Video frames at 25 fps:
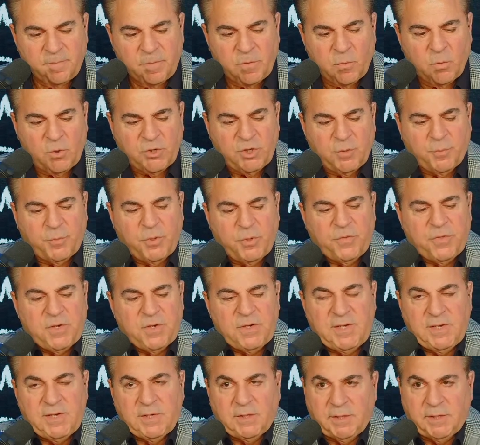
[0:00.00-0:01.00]
when you put the
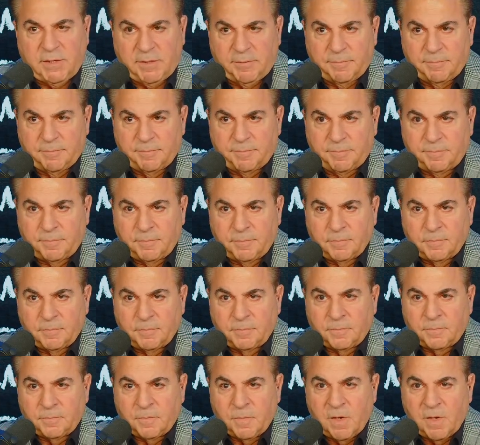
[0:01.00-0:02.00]
needle in
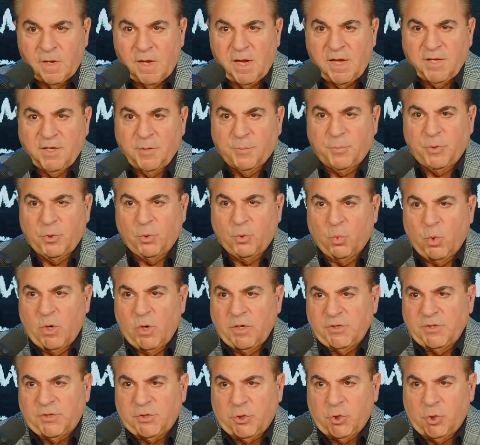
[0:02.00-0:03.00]
and you put
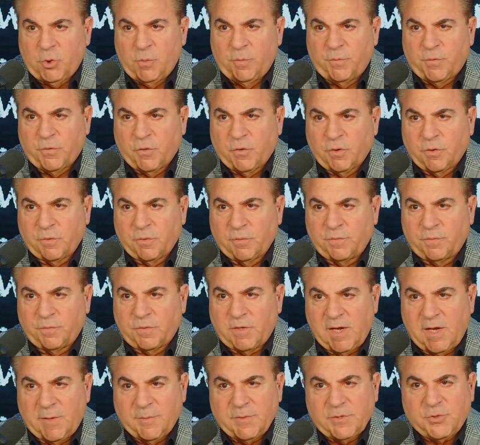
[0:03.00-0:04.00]
one tube for
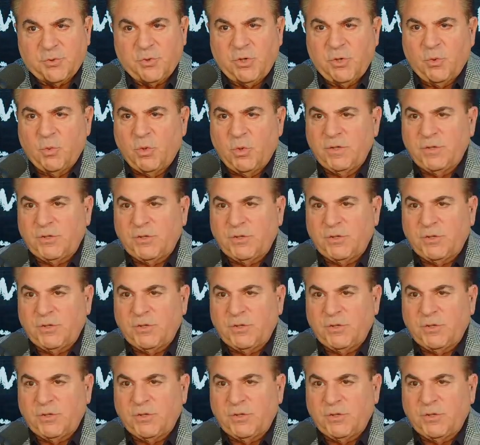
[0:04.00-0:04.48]
chemistry, one